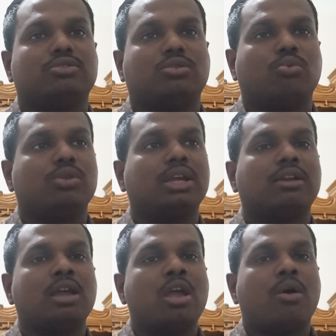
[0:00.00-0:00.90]
So we
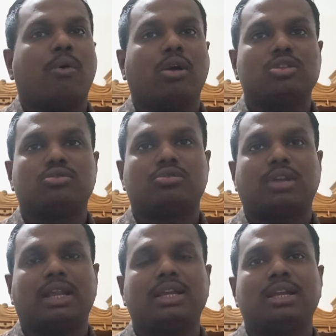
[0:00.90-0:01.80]
are also
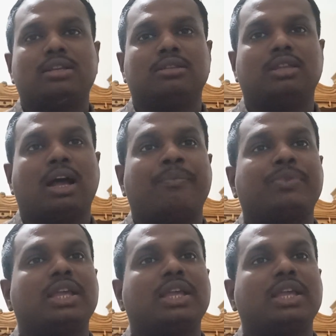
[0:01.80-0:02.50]
target the